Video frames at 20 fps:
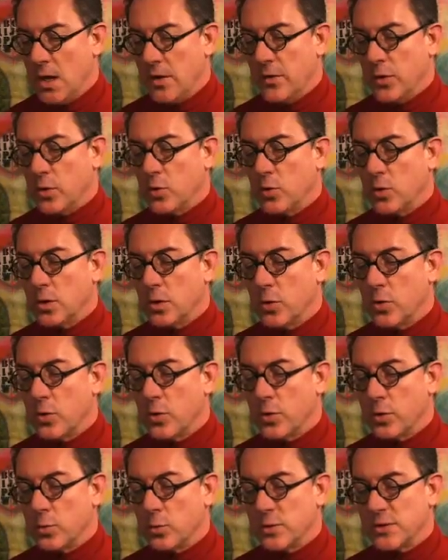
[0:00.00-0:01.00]
The good
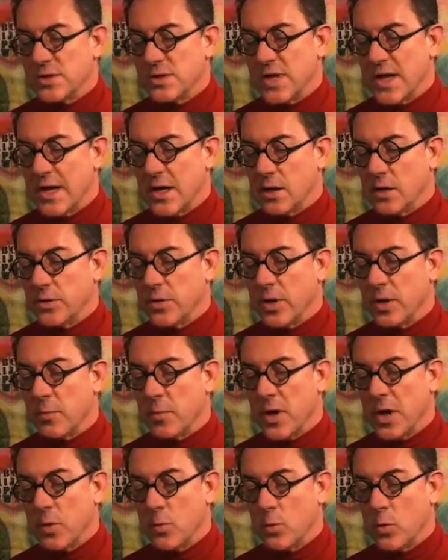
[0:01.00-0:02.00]
Lord was nailed on
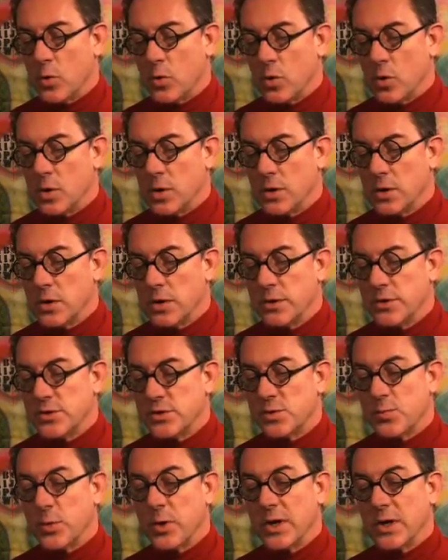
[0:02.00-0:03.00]
my wall,
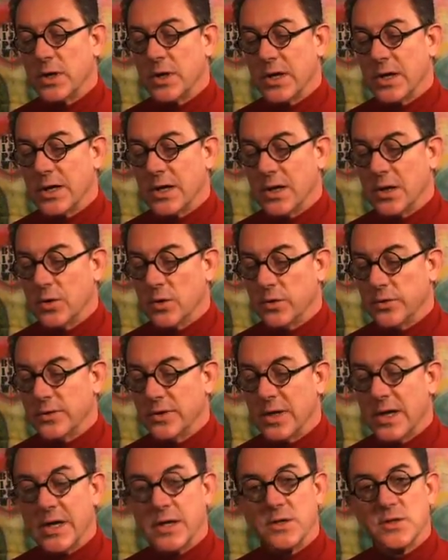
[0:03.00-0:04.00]
sprinkling guilt
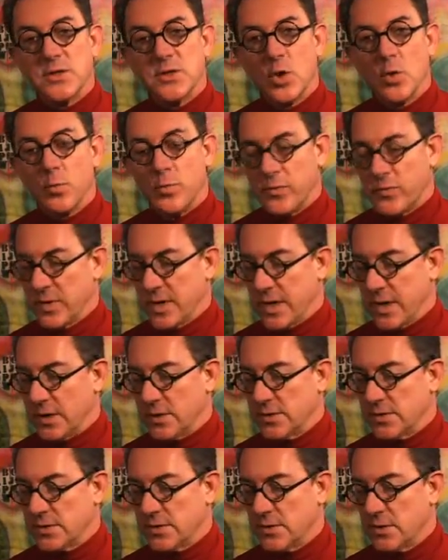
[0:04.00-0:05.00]
like soap
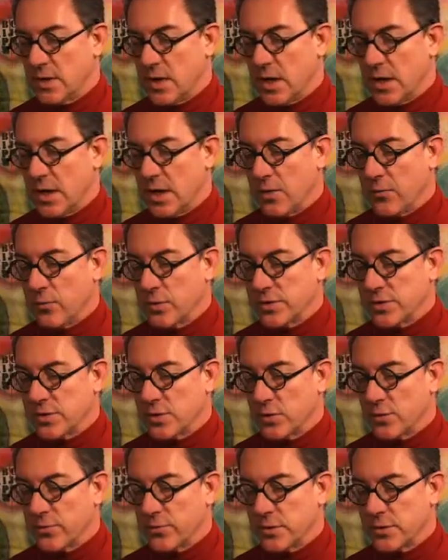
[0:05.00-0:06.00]
flakes on every
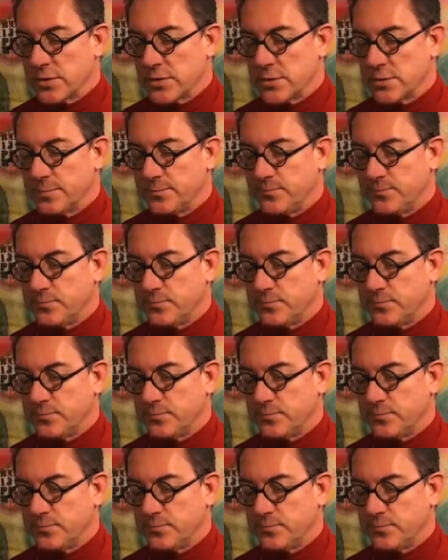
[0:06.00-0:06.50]
surface.